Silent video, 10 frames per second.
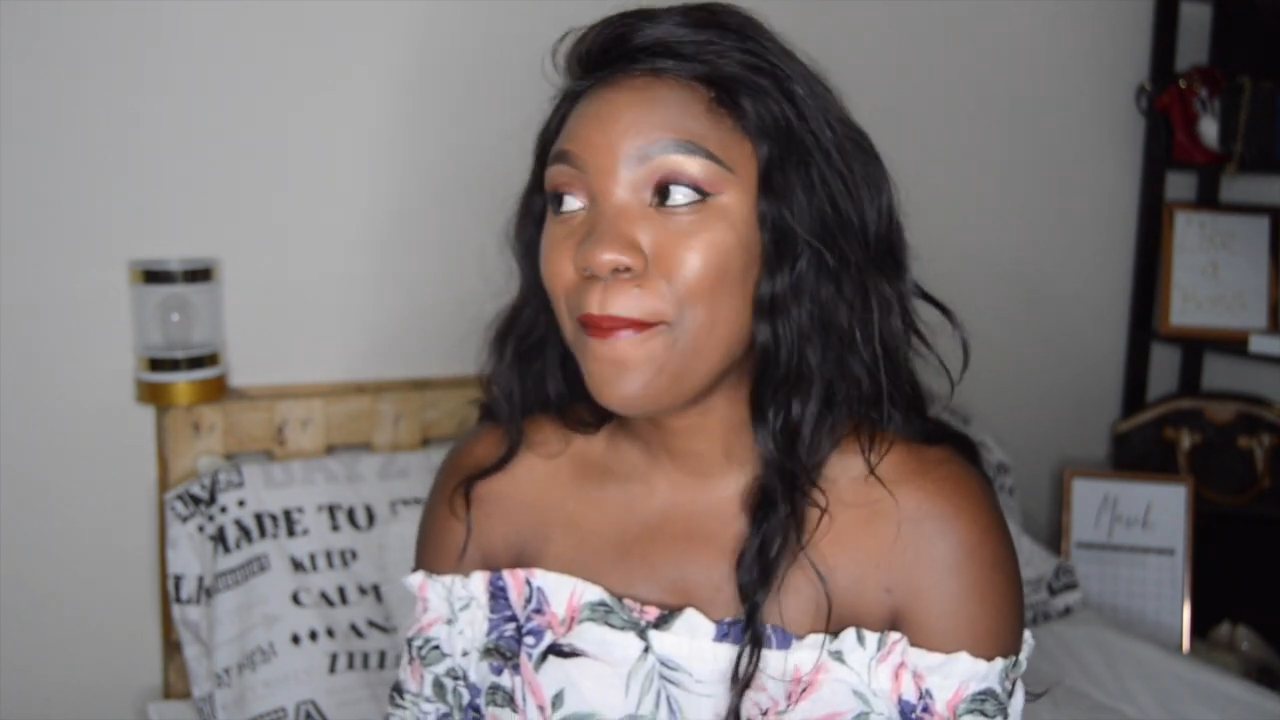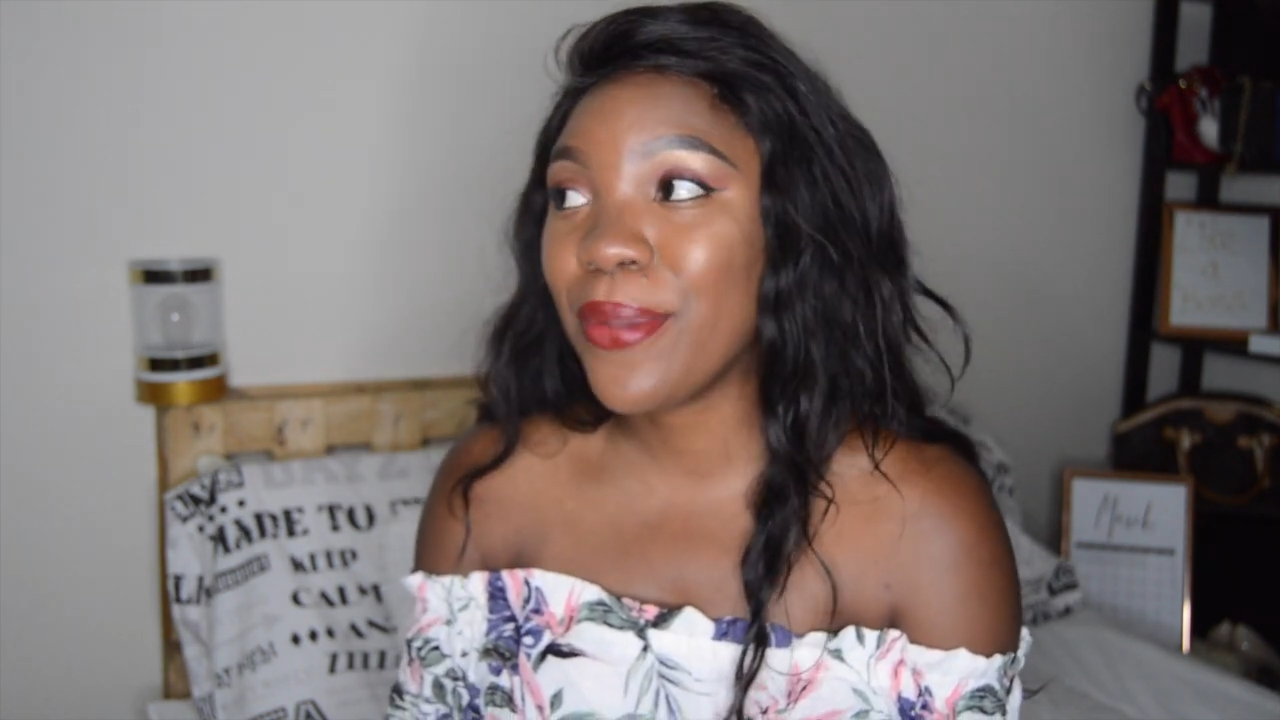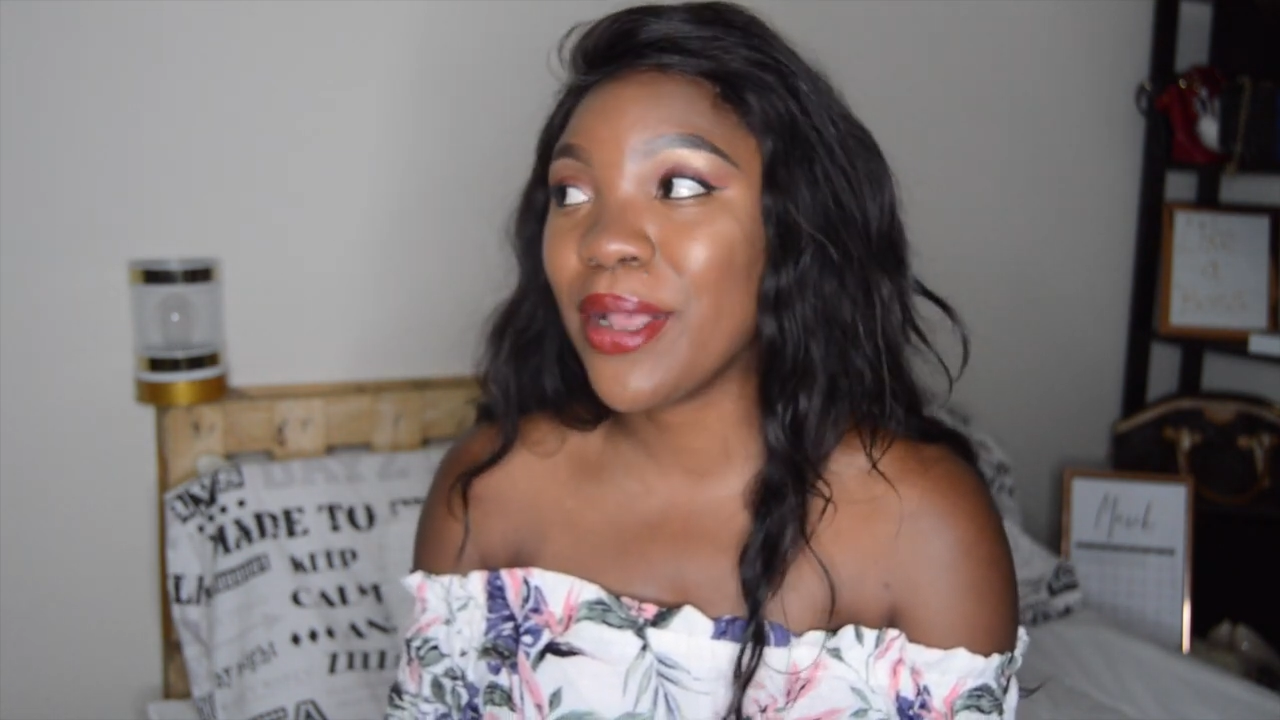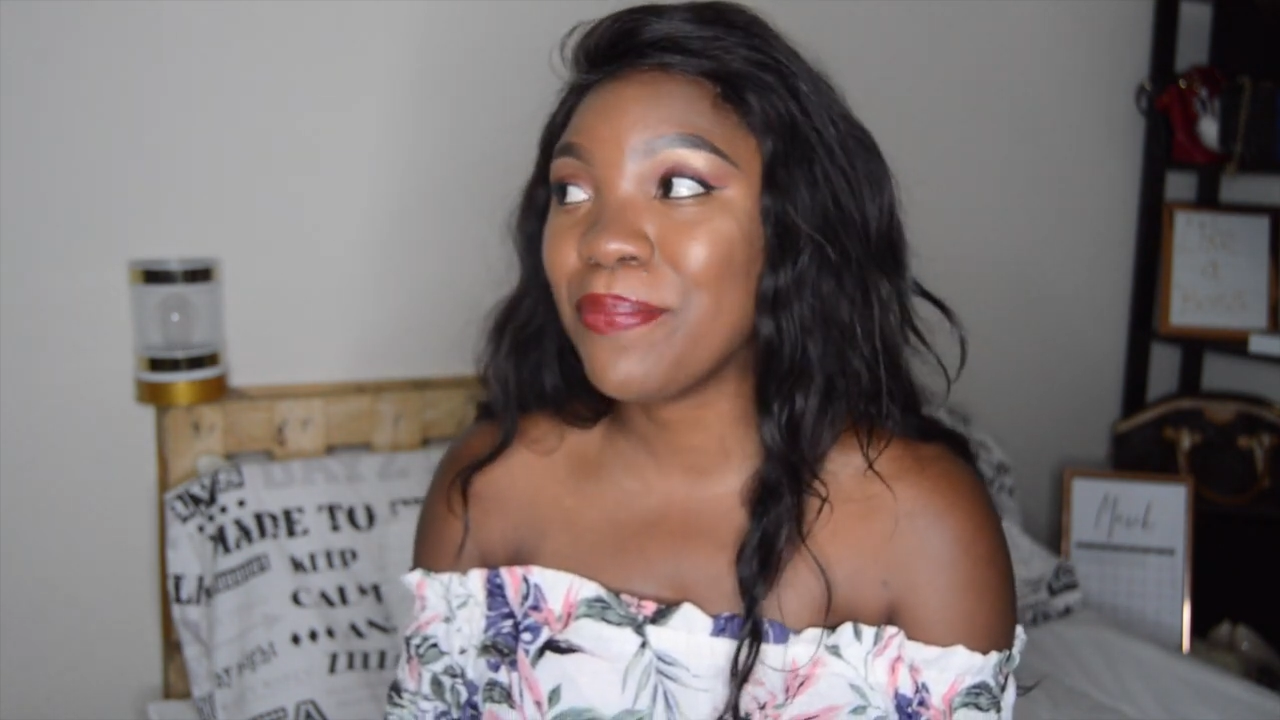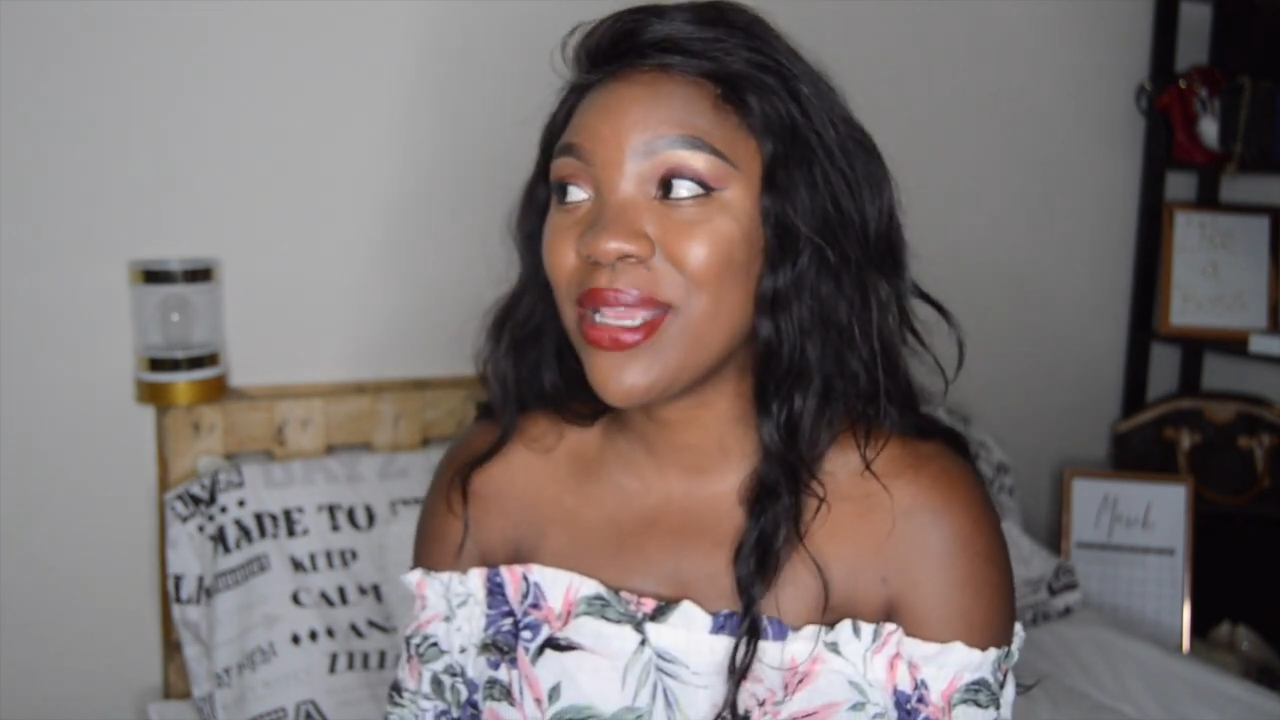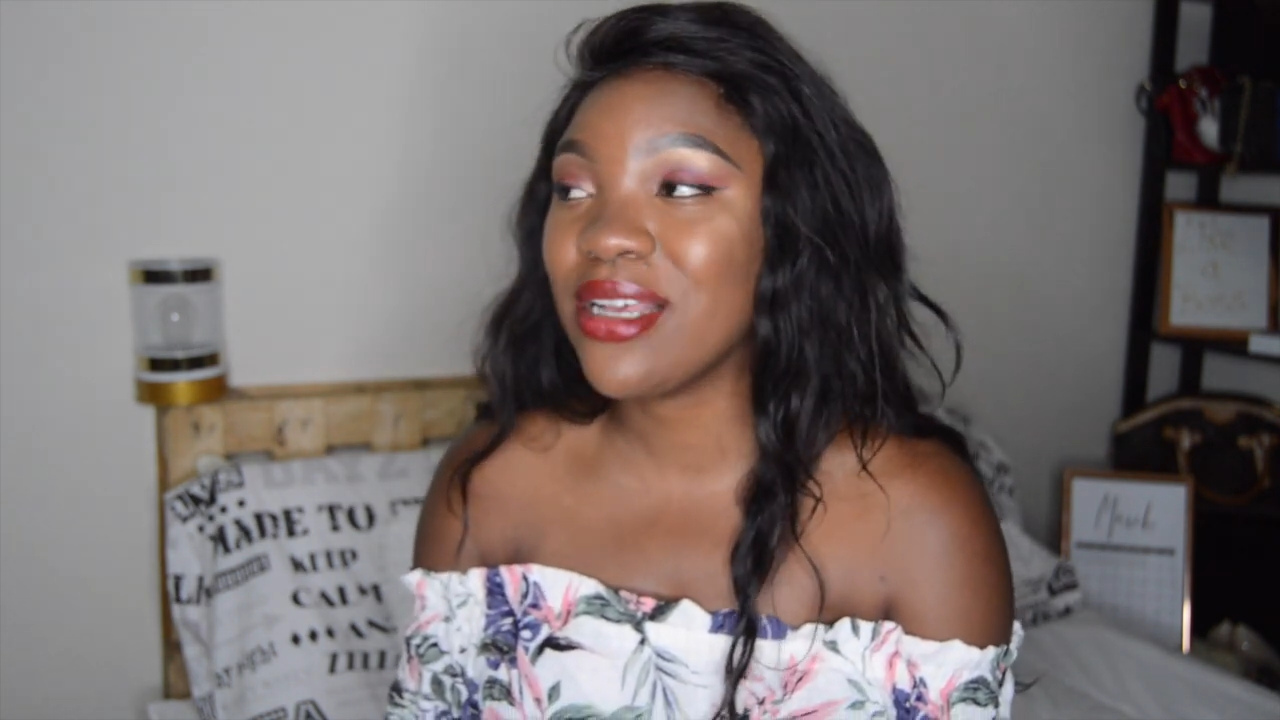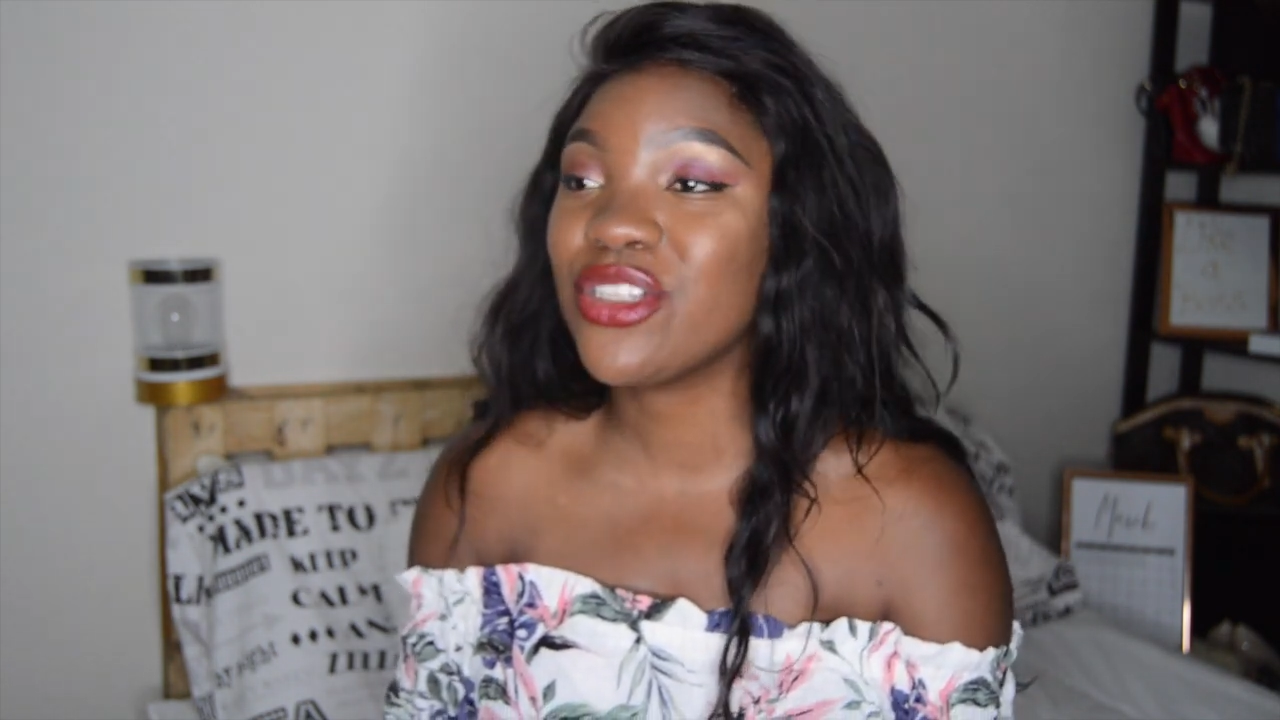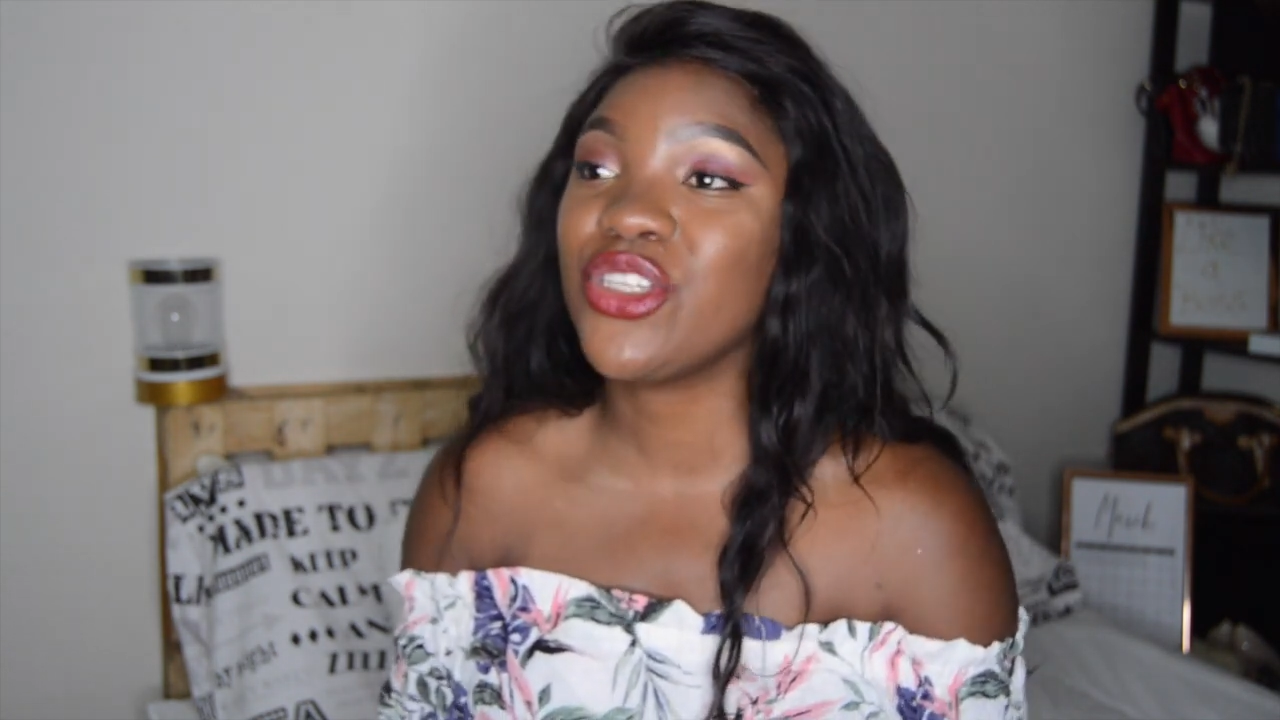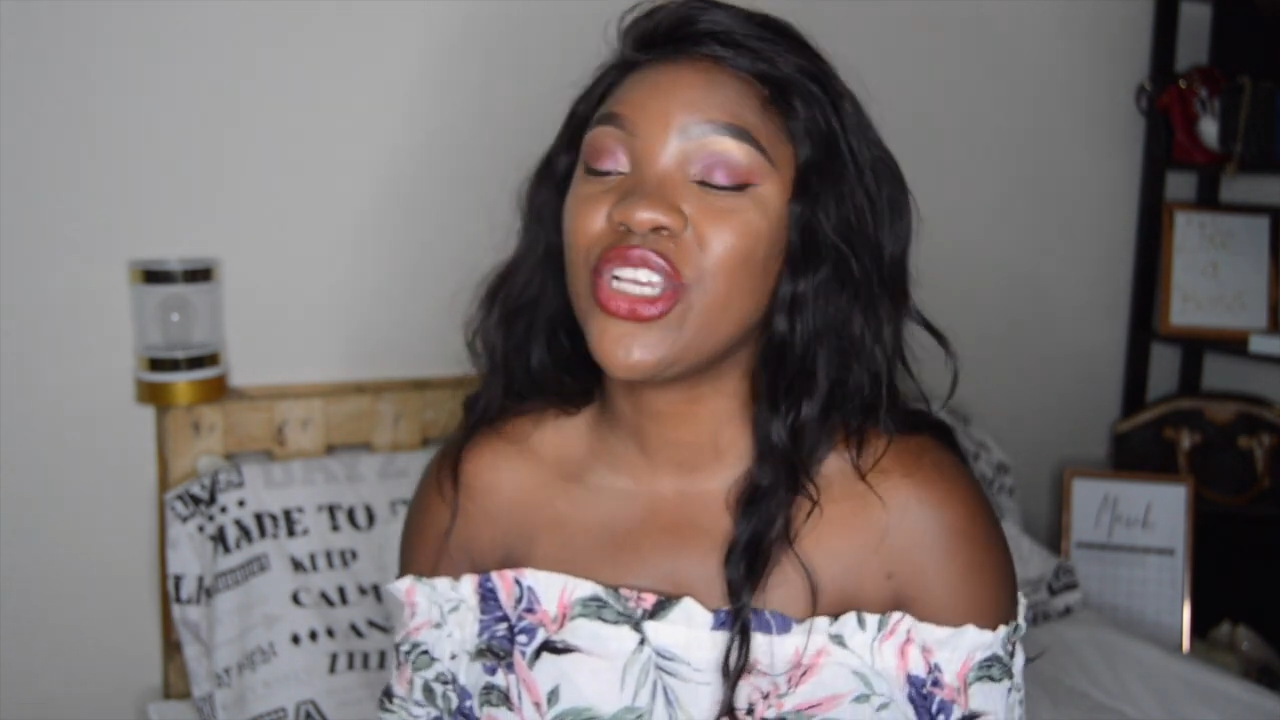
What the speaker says: But because